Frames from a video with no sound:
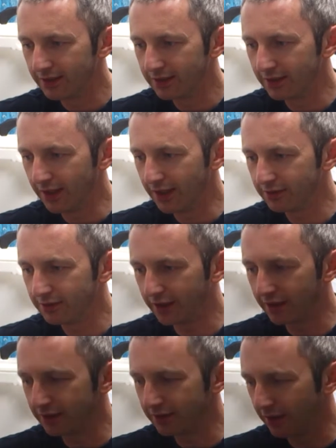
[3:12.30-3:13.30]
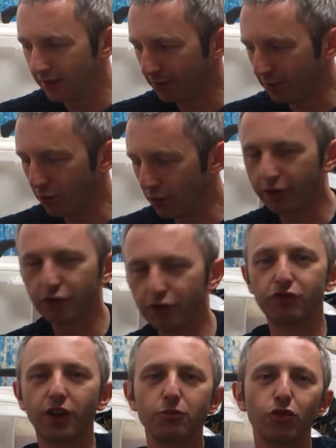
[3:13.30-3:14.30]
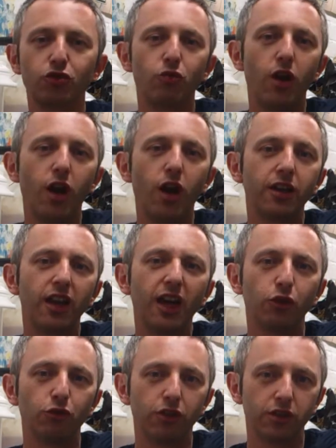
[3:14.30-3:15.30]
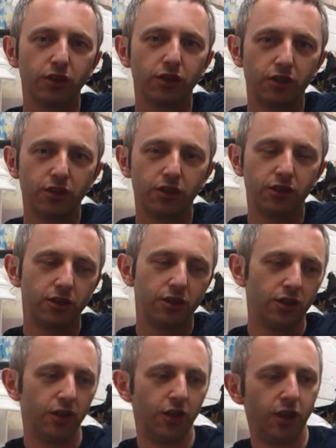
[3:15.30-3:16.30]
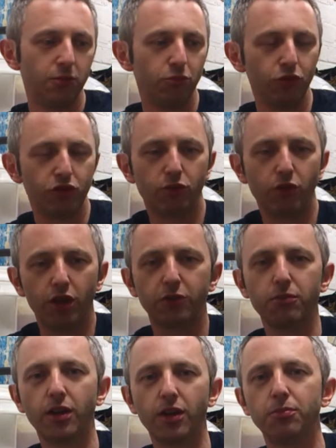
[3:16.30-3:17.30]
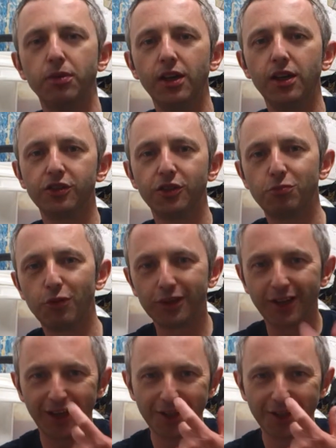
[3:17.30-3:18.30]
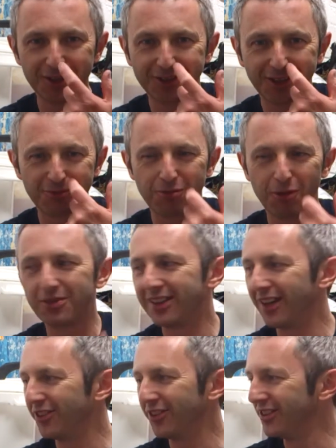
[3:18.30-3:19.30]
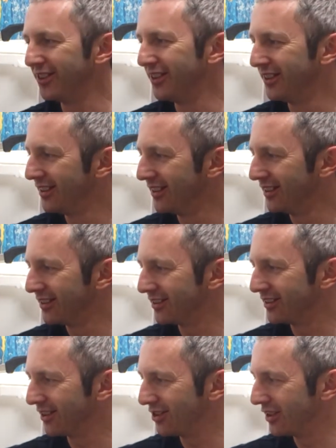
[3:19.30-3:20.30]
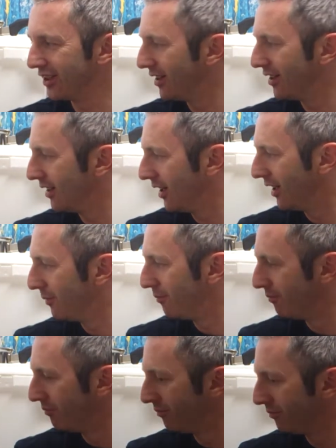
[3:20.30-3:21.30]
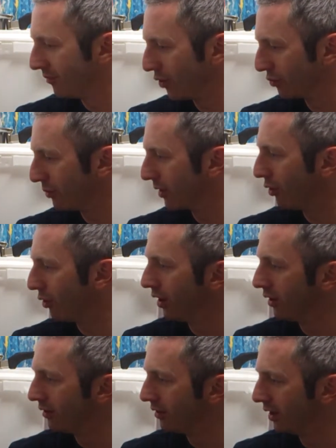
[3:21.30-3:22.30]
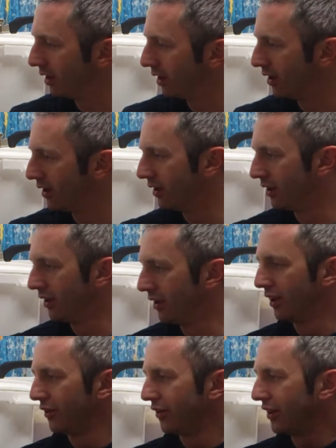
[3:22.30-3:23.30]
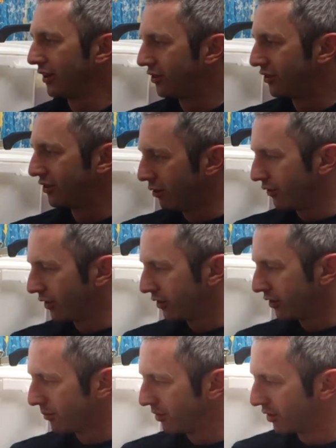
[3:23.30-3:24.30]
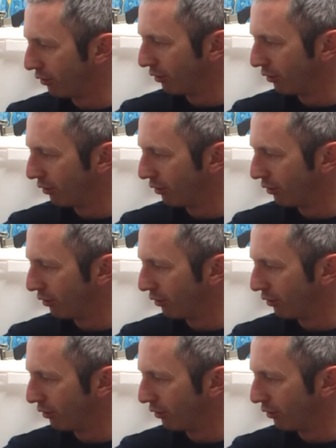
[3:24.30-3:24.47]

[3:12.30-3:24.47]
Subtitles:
yeah, and my wife doesn't drink much wine, and I don't drink much wine. I drink mainly beer, as you guys can probably gather. So yeah, what's been going on? These two, if you see them, are still